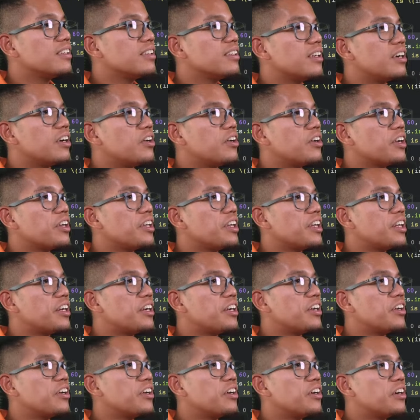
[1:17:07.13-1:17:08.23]
Okay, yeah, there you
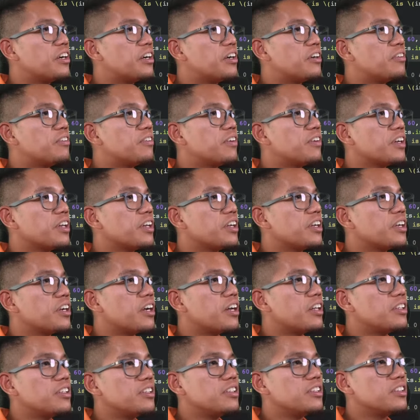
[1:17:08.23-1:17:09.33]
go. Fucking
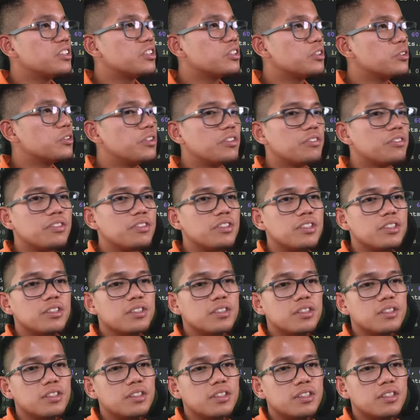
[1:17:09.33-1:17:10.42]
Kotlin, it's so different.
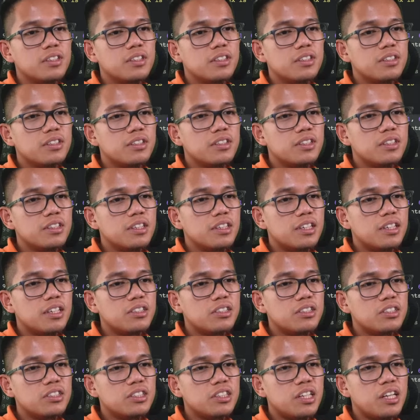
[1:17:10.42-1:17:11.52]

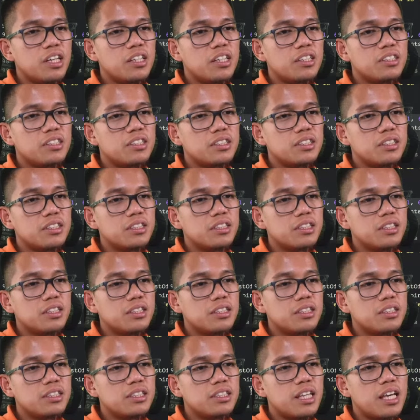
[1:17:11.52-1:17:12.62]
Actually, it's not as
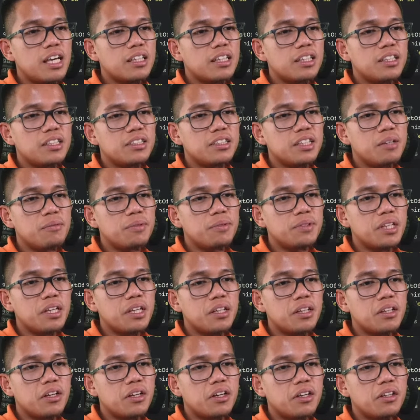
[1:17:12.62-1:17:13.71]
exactly the same as I
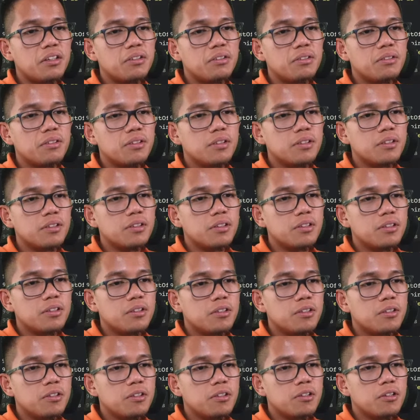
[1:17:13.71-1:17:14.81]
thought.
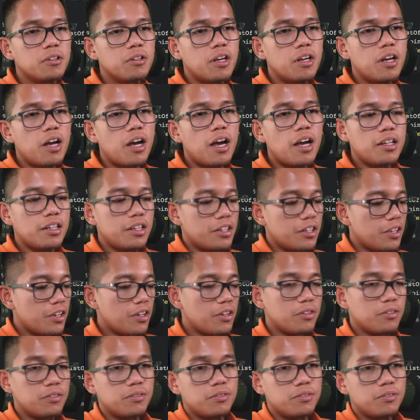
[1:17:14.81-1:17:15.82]
Alright, there you go.